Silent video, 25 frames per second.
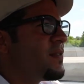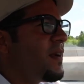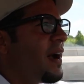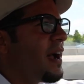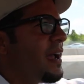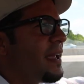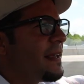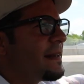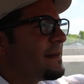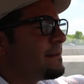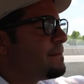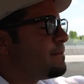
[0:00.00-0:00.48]

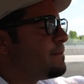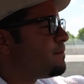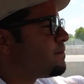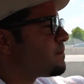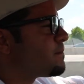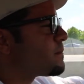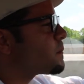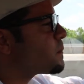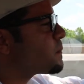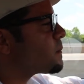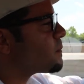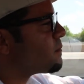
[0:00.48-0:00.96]
fight,
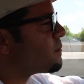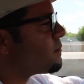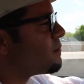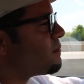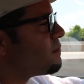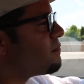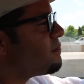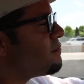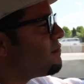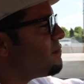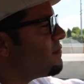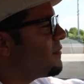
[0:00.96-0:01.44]

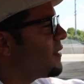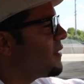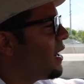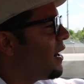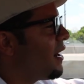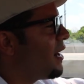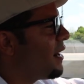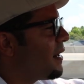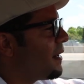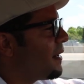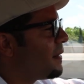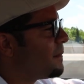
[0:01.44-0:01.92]

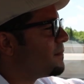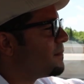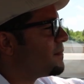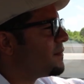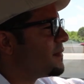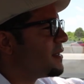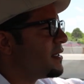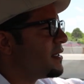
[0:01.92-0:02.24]
uh,